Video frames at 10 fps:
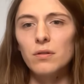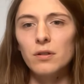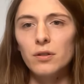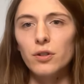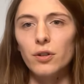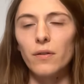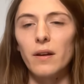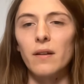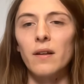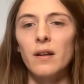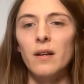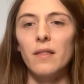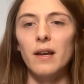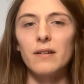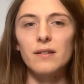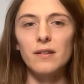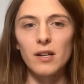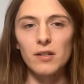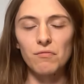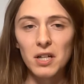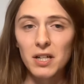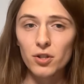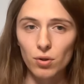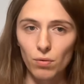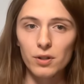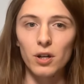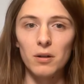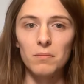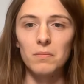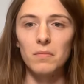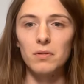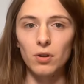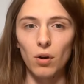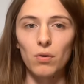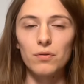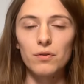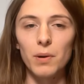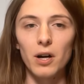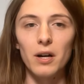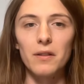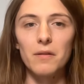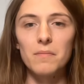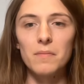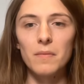You know, they there's there's really short-term goals behind them